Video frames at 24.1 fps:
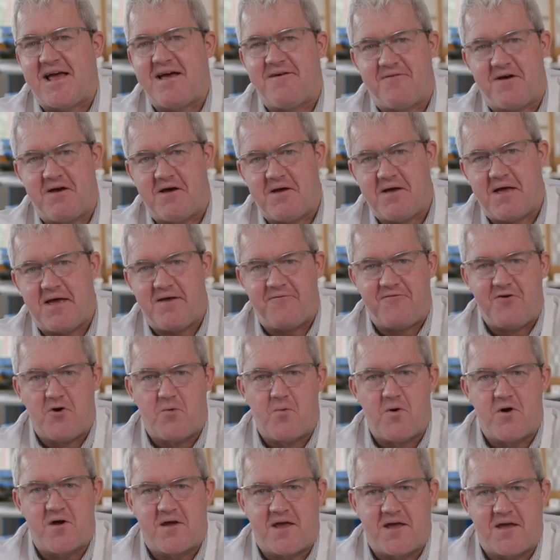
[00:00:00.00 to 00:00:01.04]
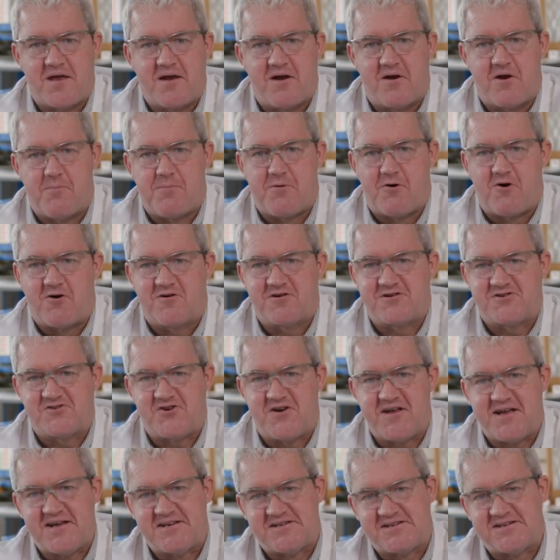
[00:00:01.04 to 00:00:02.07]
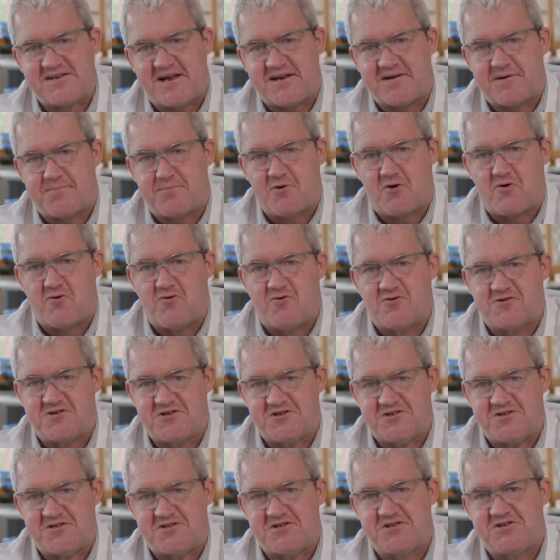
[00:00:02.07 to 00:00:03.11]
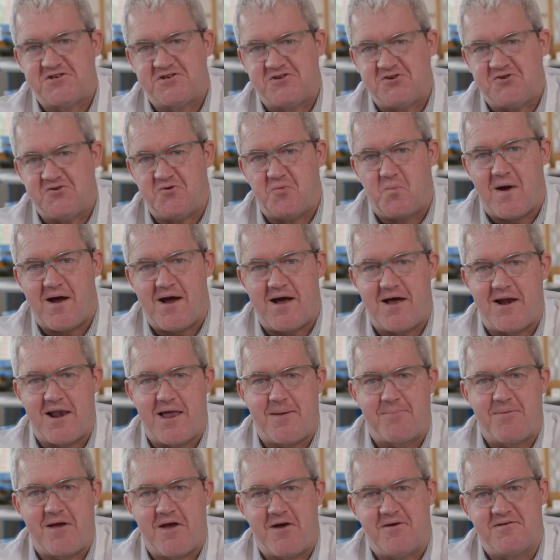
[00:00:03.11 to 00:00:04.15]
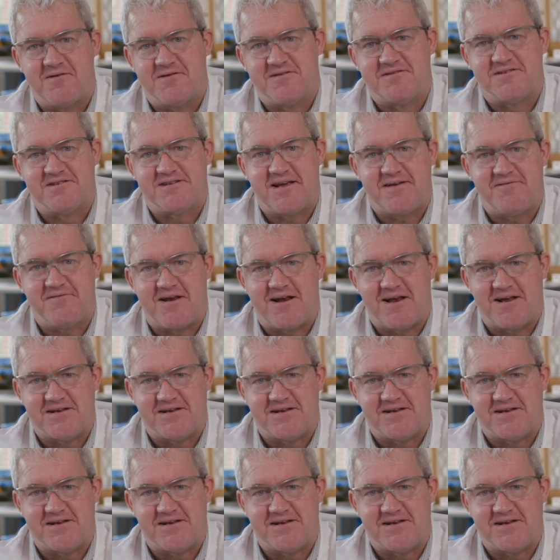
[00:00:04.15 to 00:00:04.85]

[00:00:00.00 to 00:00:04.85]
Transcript: ever, if you're working in a laboratory, it's standard precautions to wear a lab coat and safety